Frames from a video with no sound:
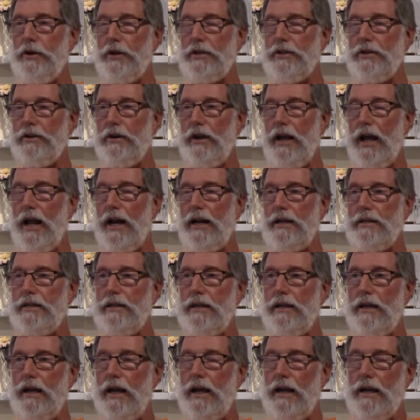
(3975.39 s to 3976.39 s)
as reality
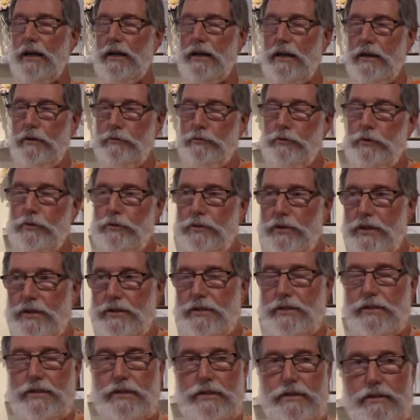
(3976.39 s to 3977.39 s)
and give you
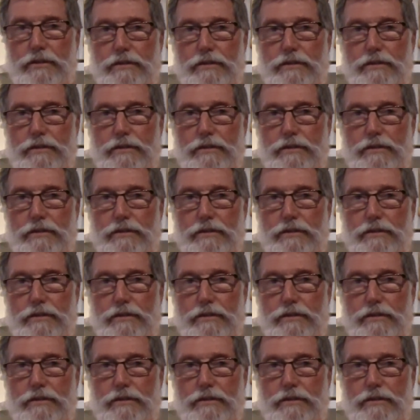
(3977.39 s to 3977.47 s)
this.